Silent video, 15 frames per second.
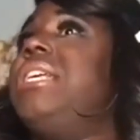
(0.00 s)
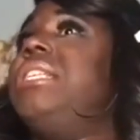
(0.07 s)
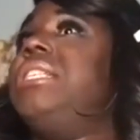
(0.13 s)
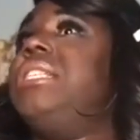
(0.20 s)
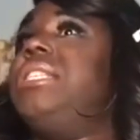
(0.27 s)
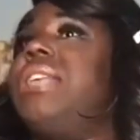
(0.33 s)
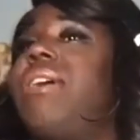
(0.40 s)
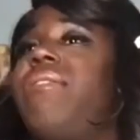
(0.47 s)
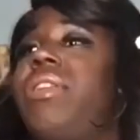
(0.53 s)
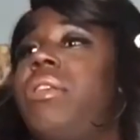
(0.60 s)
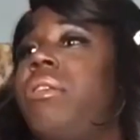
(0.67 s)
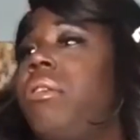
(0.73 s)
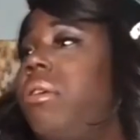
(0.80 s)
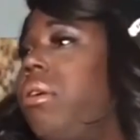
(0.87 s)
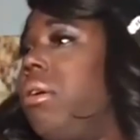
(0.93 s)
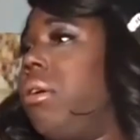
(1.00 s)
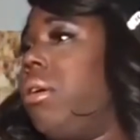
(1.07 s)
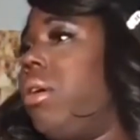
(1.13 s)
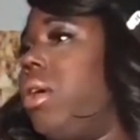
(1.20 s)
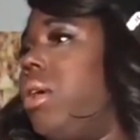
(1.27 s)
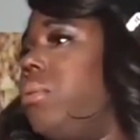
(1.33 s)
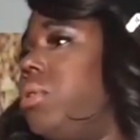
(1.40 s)
7.
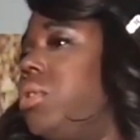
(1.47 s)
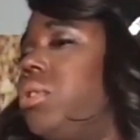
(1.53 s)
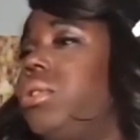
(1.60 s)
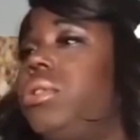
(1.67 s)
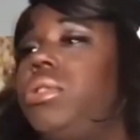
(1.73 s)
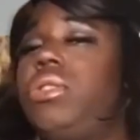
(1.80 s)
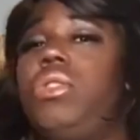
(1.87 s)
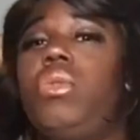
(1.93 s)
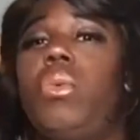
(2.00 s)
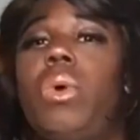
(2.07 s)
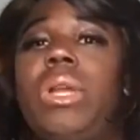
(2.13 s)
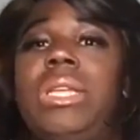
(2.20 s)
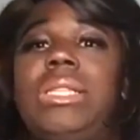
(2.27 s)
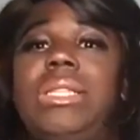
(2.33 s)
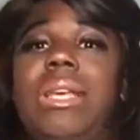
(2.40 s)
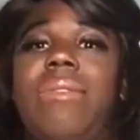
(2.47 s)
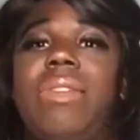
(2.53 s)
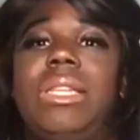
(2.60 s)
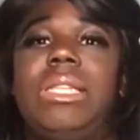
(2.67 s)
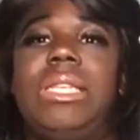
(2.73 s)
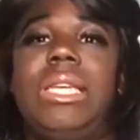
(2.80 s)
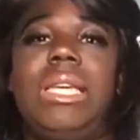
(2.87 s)
It was
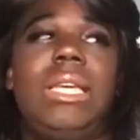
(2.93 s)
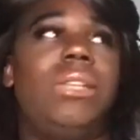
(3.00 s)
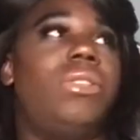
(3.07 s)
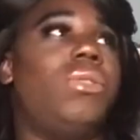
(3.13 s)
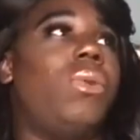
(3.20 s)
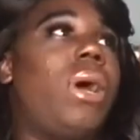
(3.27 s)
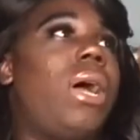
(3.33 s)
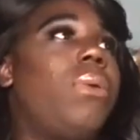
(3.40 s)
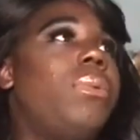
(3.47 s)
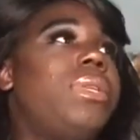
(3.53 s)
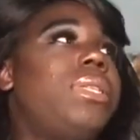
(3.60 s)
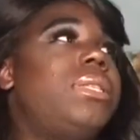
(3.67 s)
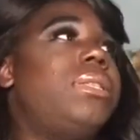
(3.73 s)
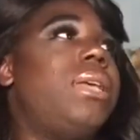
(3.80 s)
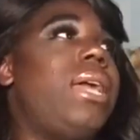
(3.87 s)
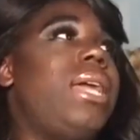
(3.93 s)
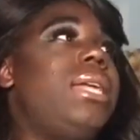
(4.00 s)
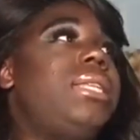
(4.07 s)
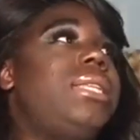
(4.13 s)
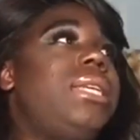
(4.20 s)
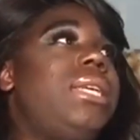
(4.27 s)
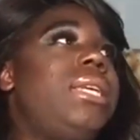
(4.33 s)
2017, so I was
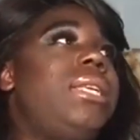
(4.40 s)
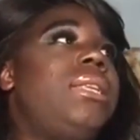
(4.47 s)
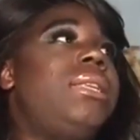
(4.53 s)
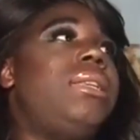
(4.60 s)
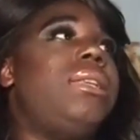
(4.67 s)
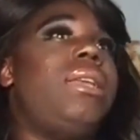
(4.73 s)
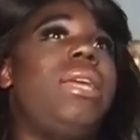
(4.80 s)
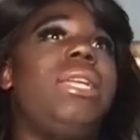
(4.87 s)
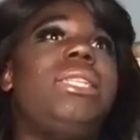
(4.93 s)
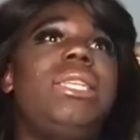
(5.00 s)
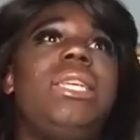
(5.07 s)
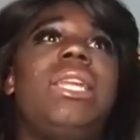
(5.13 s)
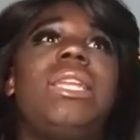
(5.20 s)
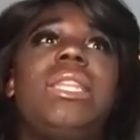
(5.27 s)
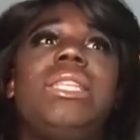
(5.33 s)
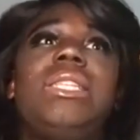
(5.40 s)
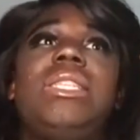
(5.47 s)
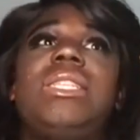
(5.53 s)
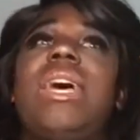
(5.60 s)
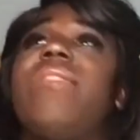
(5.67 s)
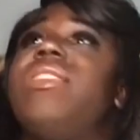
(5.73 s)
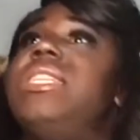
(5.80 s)
18 at the
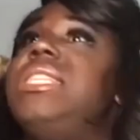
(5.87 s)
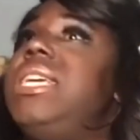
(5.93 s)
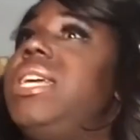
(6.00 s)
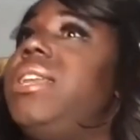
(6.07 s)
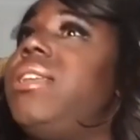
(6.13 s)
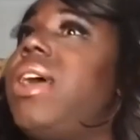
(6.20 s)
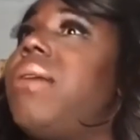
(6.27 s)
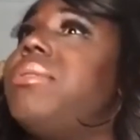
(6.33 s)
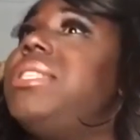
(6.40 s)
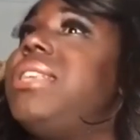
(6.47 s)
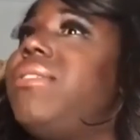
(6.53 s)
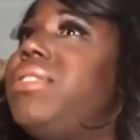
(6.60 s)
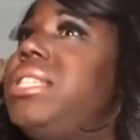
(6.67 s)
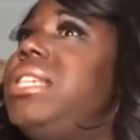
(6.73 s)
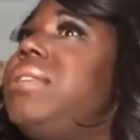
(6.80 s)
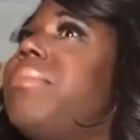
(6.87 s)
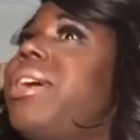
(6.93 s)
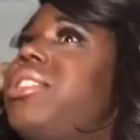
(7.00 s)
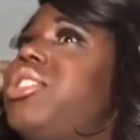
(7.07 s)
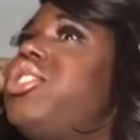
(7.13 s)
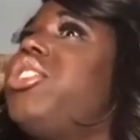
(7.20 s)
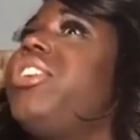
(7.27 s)
17. I was 17,
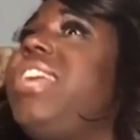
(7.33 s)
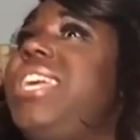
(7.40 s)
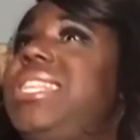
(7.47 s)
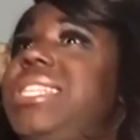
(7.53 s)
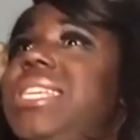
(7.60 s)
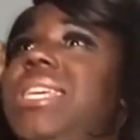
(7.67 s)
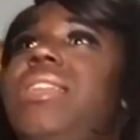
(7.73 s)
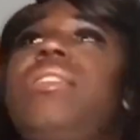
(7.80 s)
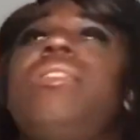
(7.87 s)
about to turn 18.